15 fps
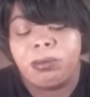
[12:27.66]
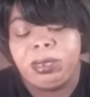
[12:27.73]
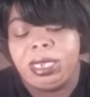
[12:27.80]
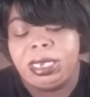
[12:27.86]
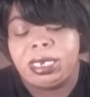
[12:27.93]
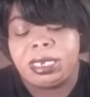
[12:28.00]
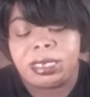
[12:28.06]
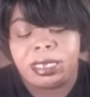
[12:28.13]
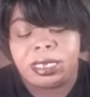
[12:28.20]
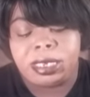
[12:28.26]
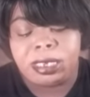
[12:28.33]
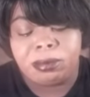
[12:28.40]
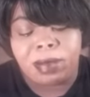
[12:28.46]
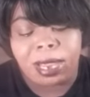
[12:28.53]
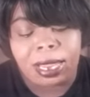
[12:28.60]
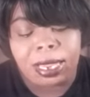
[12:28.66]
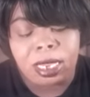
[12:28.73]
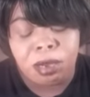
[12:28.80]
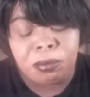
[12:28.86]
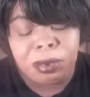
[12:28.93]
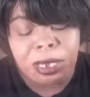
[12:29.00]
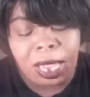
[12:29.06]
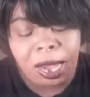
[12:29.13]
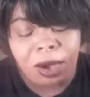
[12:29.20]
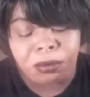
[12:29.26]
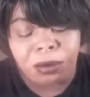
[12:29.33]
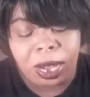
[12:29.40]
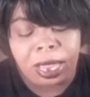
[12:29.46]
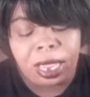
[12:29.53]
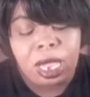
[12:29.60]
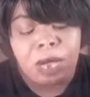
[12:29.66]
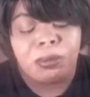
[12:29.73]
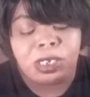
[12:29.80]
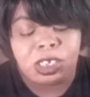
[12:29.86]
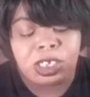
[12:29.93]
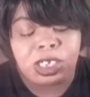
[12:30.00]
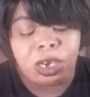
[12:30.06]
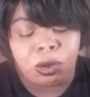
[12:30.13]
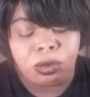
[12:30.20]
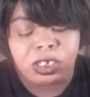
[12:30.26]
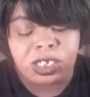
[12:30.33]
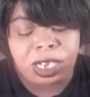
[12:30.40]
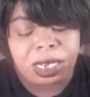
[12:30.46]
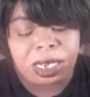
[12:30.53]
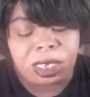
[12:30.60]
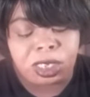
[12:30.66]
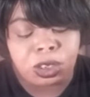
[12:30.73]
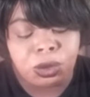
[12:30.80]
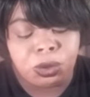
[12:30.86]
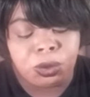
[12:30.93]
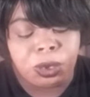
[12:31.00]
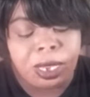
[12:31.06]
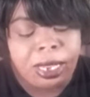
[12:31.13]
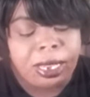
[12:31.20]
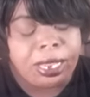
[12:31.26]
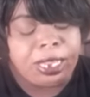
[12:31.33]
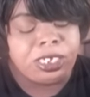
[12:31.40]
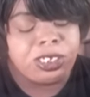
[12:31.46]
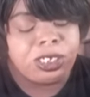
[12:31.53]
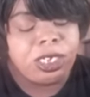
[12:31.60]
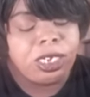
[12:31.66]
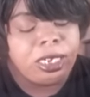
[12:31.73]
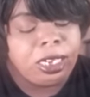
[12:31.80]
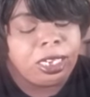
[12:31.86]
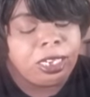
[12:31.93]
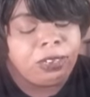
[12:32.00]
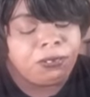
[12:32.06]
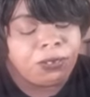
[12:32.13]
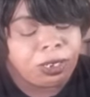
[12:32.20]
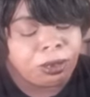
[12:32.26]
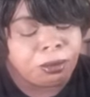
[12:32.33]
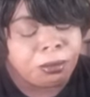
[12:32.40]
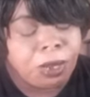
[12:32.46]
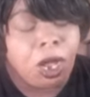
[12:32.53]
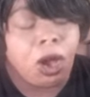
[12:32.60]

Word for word: him he in the system now, he'll be all right, but she gonna check into it. And she leave him